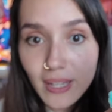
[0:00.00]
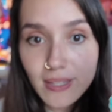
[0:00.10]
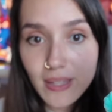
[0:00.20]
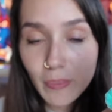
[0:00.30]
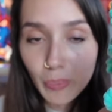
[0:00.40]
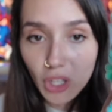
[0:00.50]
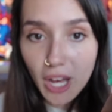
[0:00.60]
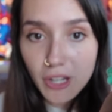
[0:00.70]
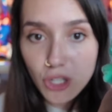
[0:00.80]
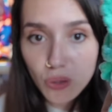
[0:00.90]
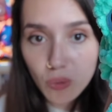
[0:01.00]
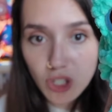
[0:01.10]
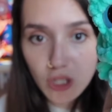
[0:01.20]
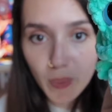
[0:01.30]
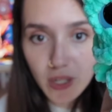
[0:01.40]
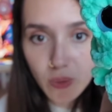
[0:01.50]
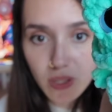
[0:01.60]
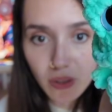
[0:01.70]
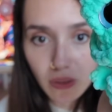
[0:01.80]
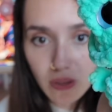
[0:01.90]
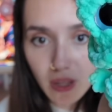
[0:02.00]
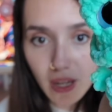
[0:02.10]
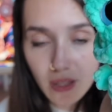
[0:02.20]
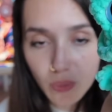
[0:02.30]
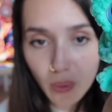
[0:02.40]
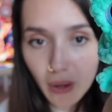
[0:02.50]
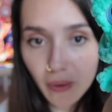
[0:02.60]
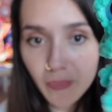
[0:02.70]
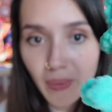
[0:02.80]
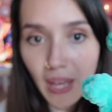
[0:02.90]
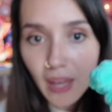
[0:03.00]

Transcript: is in Blush, which is by Sweet Snuggles Light as well.